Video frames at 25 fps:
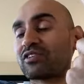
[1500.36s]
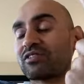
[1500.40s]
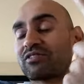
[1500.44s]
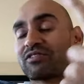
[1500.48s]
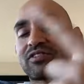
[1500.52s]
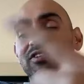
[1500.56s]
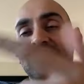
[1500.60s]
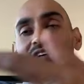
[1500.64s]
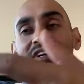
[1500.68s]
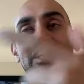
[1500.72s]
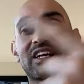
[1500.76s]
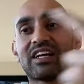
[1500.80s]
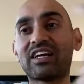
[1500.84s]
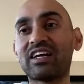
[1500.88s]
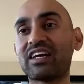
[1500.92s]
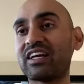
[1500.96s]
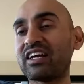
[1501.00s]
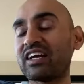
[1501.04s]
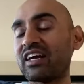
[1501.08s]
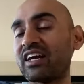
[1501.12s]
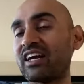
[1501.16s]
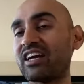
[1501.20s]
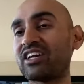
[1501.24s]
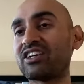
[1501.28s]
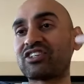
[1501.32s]
for free,
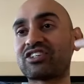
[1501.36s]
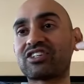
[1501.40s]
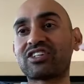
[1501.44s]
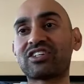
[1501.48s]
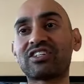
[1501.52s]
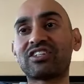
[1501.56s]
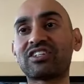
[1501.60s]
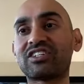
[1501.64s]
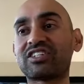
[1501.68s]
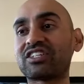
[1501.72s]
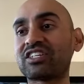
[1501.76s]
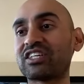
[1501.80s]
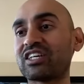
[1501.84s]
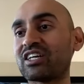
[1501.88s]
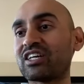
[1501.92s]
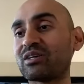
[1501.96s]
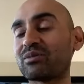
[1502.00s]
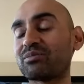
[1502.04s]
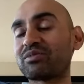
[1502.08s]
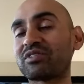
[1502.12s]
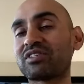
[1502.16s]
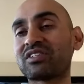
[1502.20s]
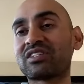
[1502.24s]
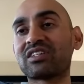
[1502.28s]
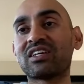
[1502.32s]

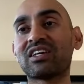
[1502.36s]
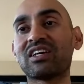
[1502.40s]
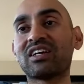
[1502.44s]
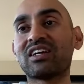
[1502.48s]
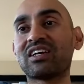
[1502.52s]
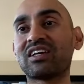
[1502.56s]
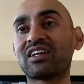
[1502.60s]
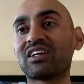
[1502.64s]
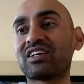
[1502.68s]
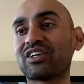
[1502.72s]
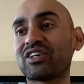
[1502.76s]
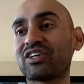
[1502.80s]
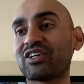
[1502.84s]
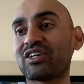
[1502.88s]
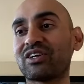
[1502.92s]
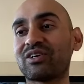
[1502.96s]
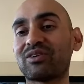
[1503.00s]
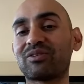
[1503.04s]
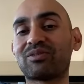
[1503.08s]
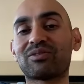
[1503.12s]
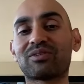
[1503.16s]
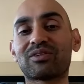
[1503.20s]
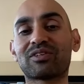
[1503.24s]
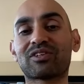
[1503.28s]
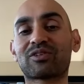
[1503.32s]
internships, you
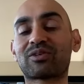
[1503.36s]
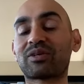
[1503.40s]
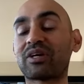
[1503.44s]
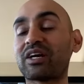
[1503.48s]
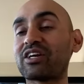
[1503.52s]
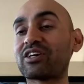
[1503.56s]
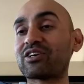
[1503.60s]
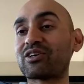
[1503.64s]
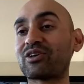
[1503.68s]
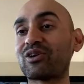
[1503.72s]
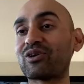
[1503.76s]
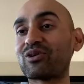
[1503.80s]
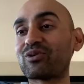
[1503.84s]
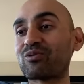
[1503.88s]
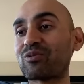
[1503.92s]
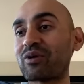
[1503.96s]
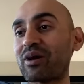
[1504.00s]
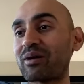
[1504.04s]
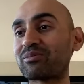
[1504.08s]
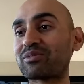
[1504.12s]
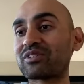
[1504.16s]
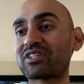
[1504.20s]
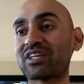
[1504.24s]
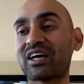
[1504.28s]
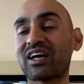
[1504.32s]
know, create your own
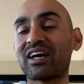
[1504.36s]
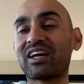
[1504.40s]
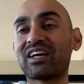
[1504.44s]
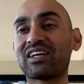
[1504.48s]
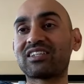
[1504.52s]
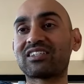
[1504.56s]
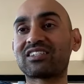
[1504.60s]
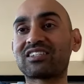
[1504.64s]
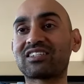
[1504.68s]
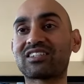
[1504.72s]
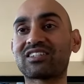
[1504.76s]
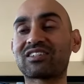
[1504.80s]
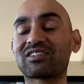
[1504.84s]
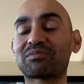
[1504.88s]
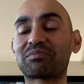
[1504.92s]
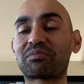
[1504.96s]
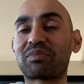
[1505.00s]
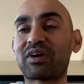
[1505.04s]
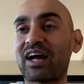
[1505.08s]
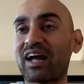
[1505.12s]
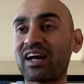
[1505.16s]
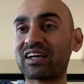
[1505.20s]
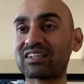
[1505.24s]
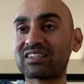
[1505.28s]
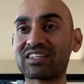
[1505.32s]
websites,
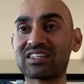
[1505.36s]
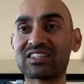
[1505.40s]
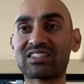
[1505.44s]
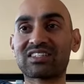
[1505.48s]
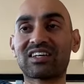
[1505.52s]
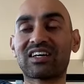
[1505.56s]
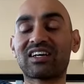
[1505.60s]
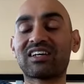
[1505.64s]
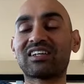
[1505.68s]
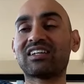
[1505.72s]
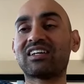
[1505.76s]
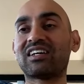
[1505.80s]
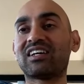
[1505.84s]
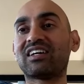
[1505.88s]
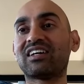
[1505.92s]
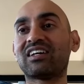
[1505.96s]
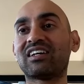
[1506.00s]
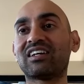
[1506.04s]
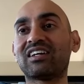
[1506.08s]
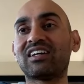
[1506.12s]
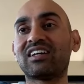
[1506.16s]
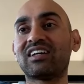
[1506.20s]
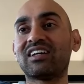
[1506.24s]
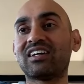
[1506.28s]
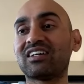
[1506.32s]
practice on it.
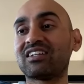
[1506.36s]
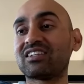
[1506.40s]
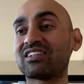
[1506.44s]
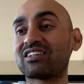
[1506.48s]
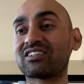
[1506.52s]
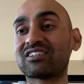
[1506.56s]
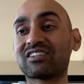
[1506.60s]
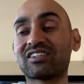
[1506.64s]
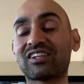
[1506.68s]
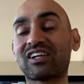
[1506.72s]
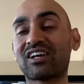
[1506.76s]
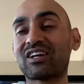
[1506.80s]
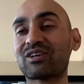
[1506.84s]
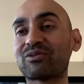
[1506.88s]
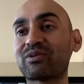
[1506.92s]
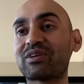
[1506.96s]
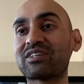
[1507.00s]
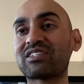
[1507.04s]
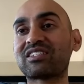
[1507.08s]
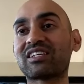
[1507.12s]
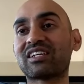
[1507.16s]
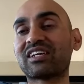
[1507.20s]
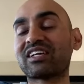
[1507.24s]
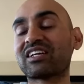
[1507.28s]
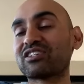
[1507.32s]
There's a lot of
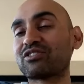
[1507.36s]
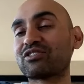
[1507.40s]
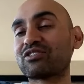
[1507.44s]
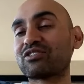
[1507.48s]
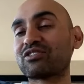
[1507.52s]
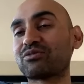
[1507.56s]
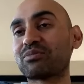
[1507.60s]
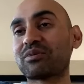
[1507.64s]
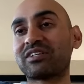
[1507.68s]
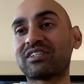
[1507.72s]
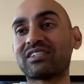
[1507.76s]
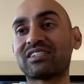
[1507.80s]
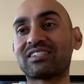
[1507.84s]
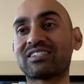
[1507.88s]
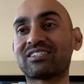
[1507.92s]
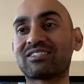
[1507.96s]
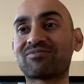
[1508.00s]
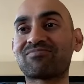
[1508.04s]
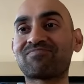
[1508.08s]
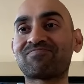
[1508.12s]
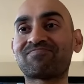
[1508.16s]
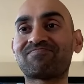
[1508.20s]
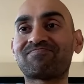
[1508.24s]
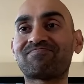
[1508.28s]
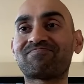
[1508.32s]
ways to get
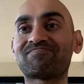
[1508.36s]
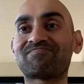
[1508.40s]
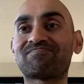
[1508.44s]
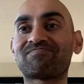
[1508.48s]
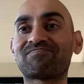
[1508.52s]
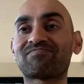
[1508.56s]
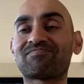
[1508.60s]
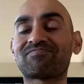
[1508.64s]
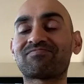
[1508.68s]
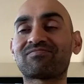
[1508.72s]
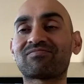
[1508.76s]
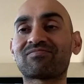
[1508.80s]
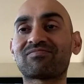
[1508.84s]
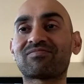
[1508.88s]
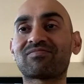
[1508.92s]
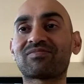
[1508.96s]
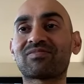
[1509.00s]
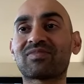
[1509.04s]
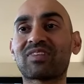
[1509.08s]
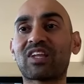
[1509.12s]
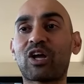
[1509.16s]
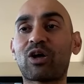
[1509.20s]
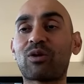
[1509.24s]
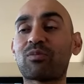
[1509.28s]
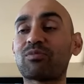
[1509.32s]
experience.
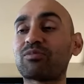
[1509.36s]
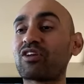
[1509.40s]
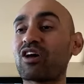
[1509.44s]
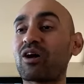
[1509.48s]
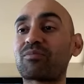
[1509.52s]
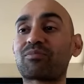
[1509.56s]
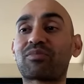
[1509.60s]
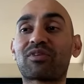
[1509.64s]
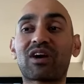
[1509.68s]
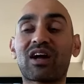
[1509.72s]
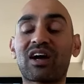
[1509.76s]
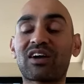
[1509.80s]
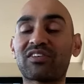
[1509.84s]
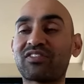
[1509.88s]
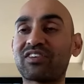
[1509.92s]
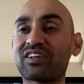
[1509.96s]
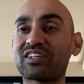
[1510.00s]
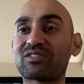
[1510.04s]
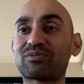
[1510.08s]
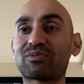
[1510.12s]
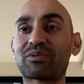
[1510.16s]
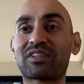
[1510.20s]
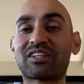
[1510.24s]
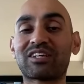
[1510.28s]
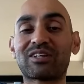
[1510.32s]
Help
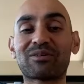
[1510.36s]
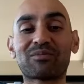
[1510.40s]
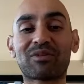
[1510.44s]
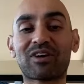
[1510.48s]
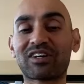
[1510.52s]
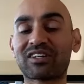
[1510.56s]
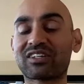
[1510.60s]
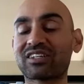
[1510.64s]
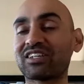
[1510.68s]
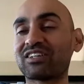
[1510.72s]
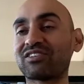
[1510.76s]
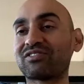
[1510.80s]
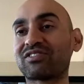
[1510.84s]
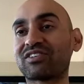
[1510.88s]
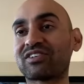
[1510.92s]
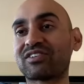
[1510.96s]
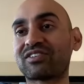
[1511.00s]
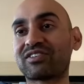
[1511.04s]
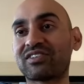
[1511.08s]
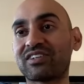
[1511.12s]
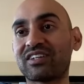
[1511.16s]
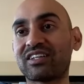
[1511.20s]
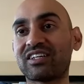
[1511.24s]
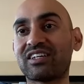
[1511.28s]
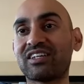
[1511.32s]
nonprofits with their marketing for
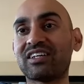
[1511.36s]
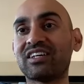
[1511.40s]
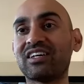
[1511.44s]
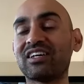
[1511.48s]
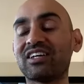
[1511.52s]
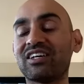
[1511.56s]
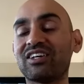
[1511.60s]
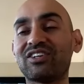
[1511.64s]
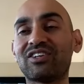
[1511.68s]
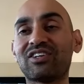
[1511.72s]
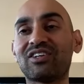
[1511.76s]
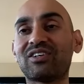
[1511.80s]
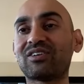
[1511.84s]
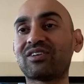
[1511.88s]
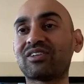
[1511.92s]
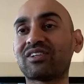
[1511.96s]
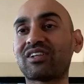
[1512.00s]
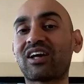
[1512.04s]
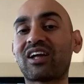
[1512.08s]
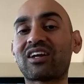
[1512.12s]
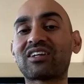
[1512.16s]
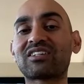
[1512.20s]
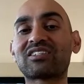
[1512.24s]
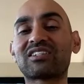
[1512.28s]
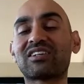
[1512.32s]
free. You can do a
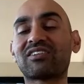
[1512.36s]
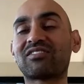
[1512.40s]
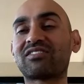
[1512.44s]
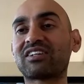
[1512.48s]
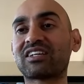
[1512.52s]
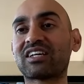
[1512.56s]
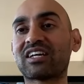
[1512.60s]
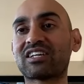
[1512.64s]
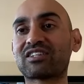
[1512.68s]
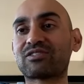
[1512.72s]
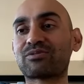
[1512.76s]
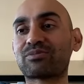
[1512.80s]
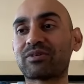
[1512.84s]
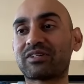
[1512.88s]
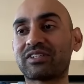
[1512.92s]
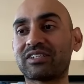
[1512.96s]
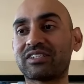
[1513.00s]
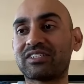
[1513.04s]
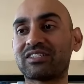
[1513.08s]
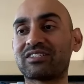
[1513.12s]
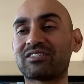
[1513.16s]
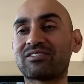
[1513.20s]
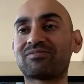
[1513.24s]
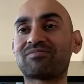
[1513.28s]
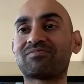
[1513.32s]
lot of stuff to get
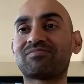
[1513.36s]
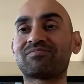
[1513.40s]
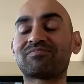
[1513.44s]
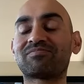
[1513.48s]
experience.